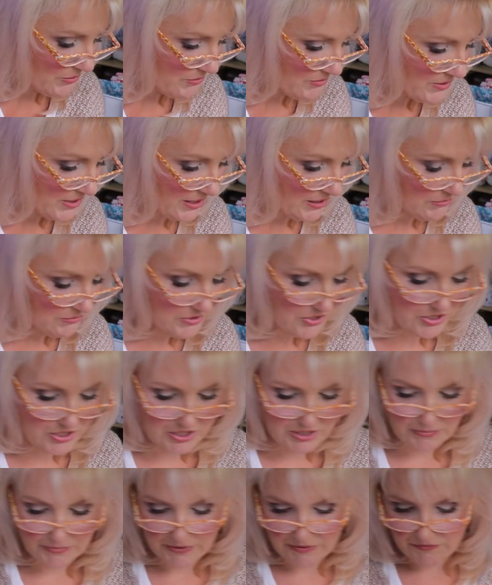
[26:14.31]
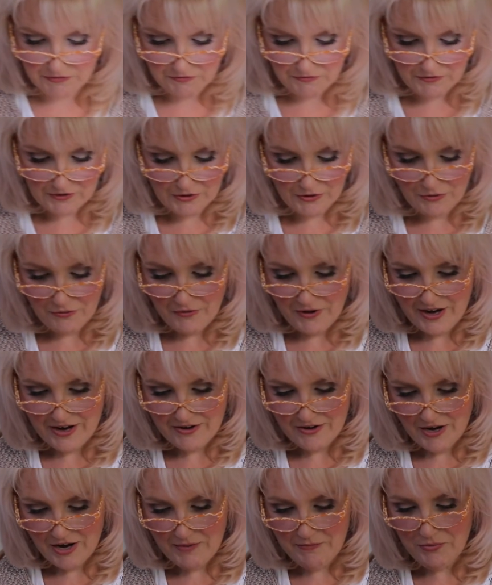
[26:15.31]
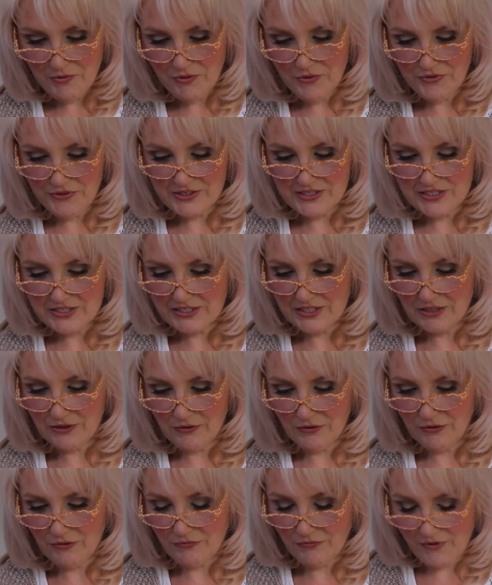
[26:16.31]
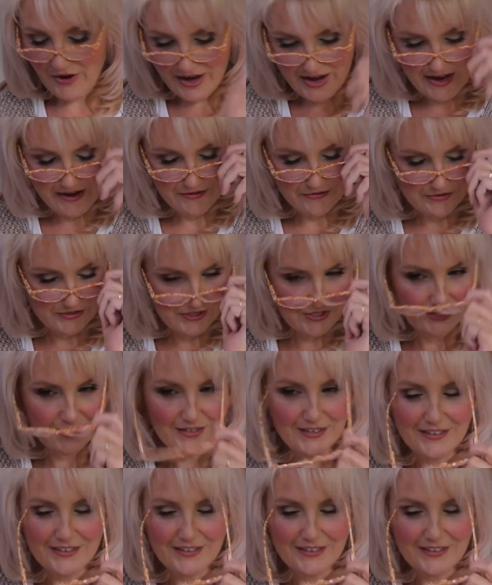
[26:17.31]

and it was just a bit of a fiddle around, I bought this little round